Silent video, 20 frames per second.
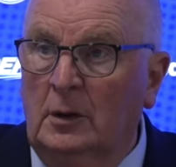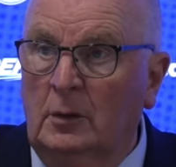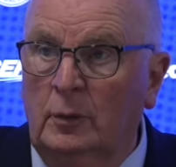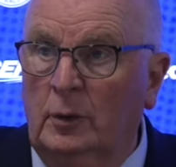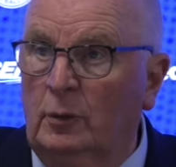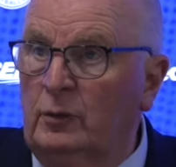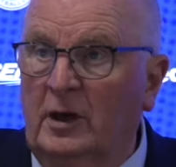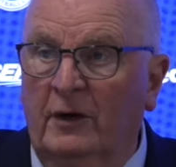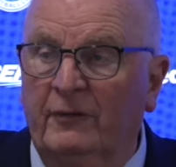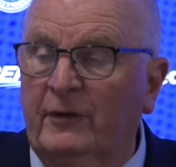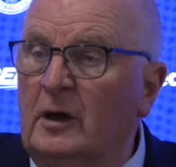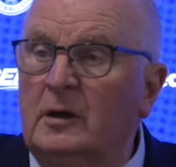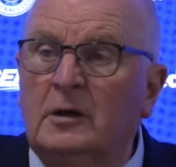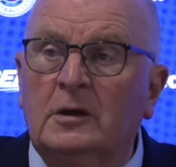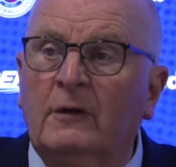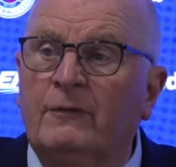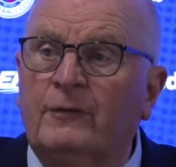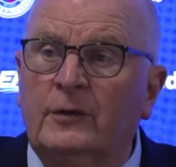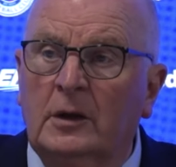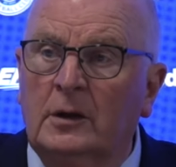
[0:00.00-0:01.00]
We'll never
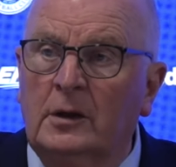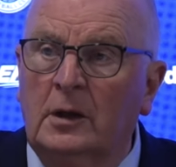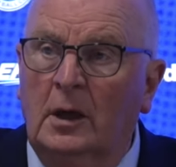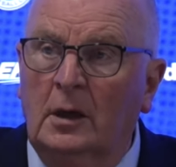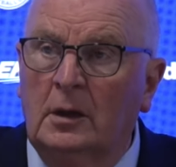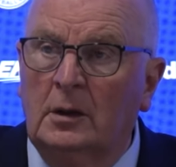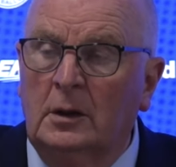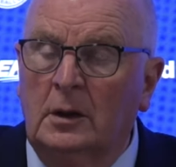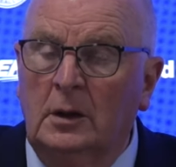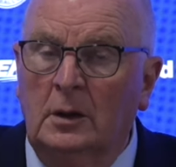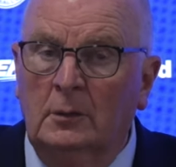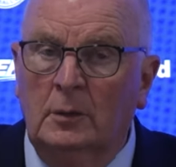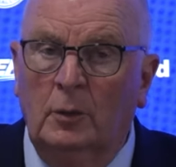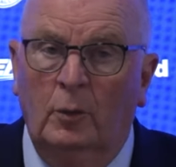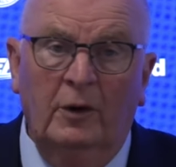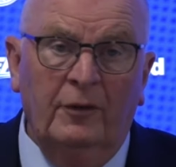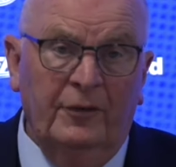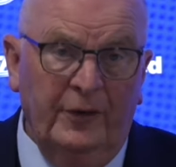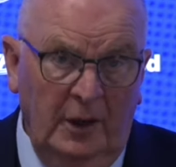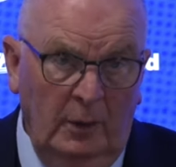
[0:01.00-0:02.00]
interfere in that. The
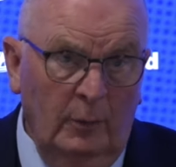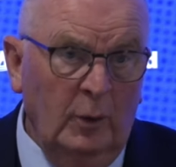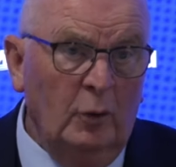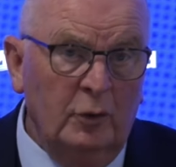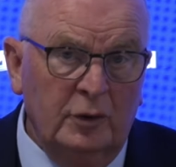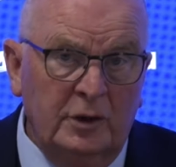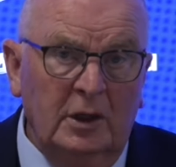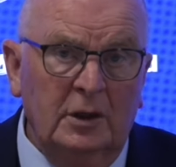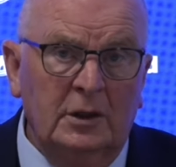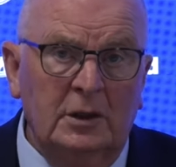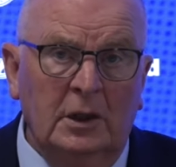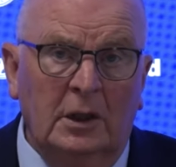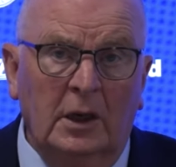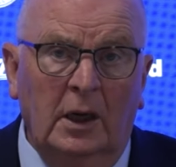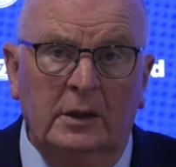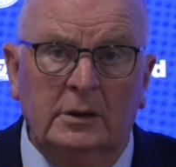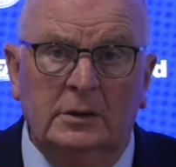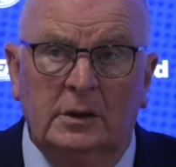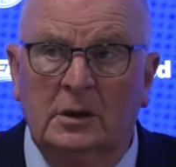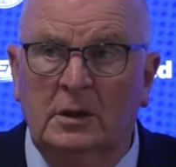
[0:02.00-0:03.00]
one thing I will say to you
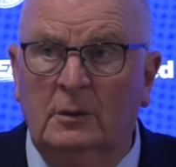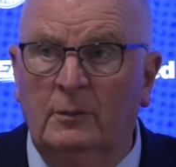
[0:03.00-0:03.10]
guys is,